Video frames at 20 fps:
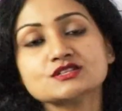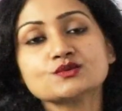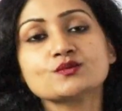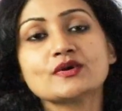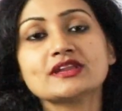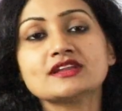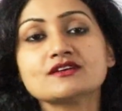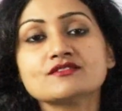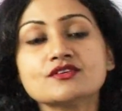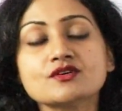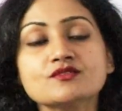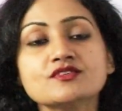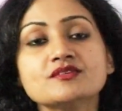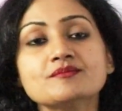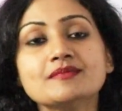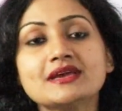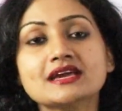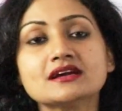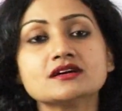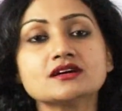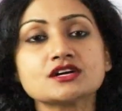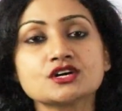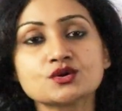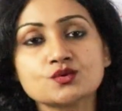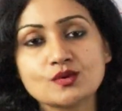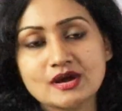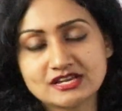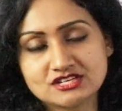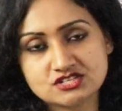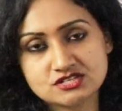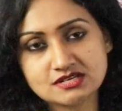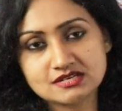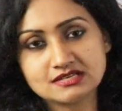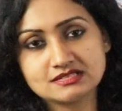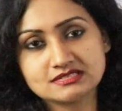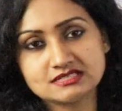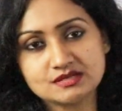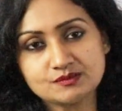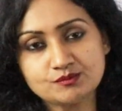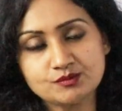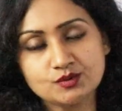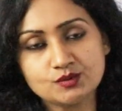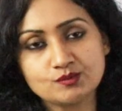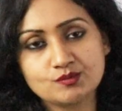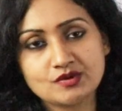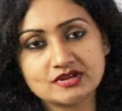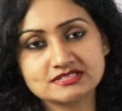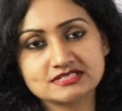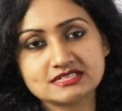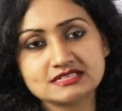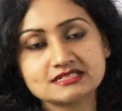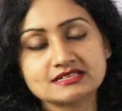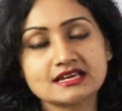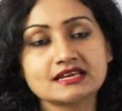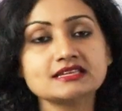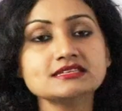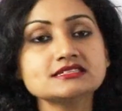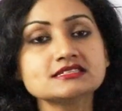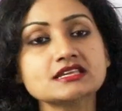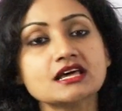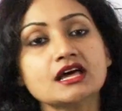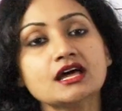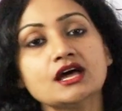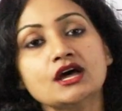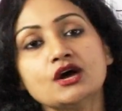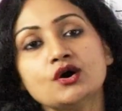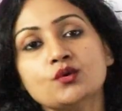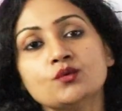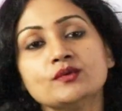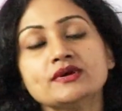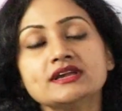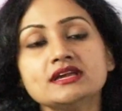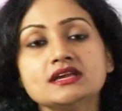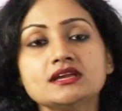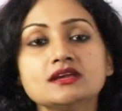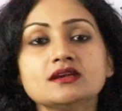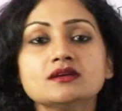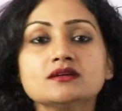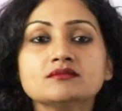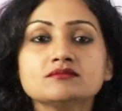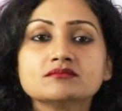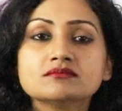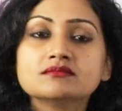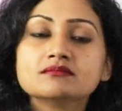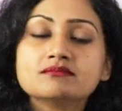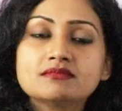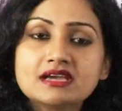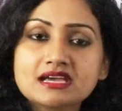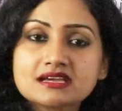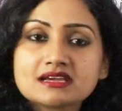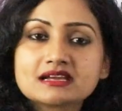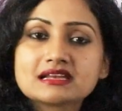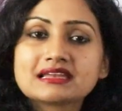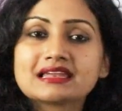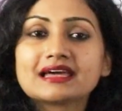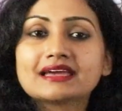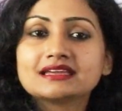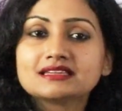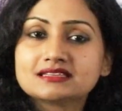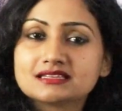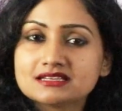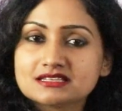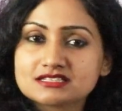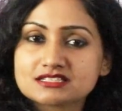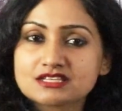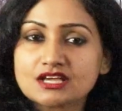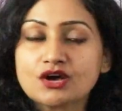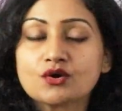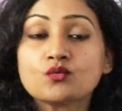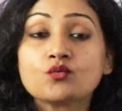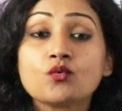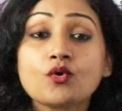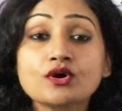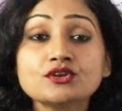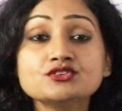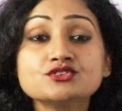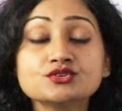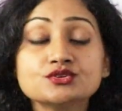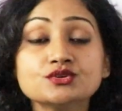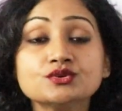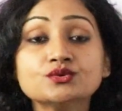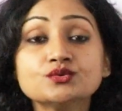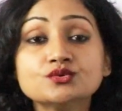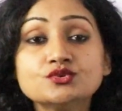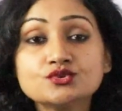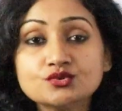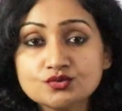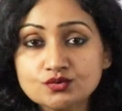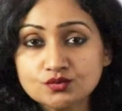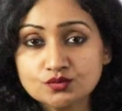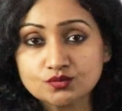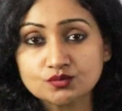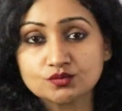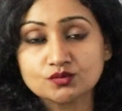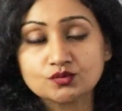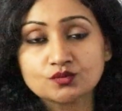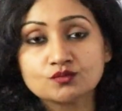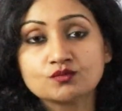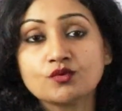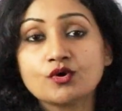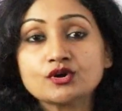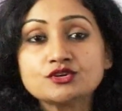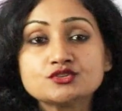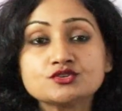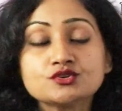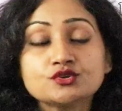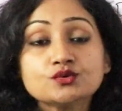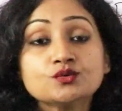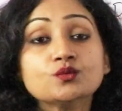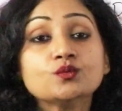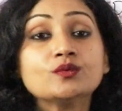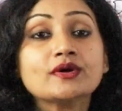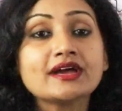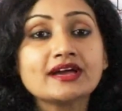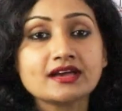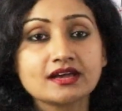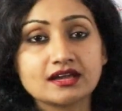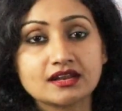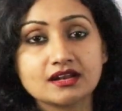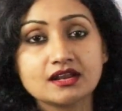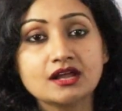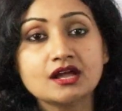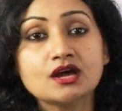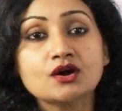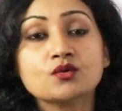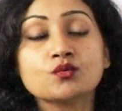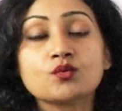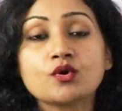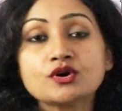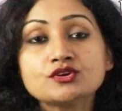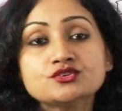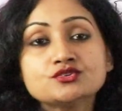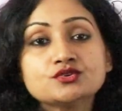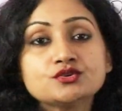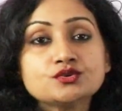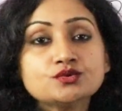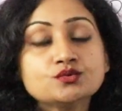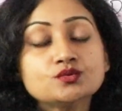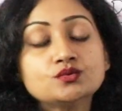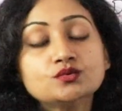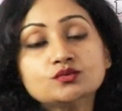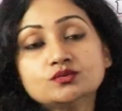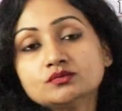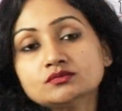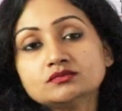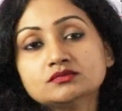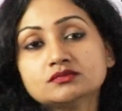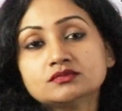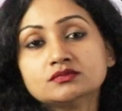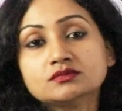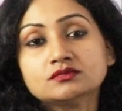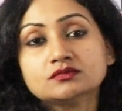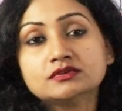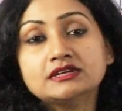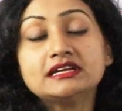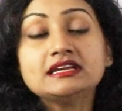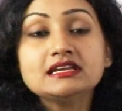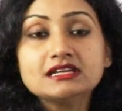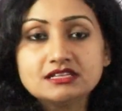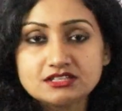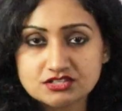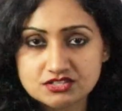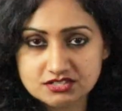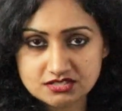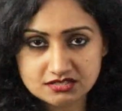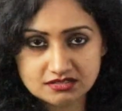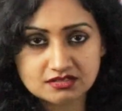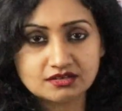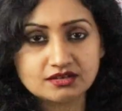Whenever we make a question in simple present tense, we make it like this. What do you do? What do you wear? What do you eat?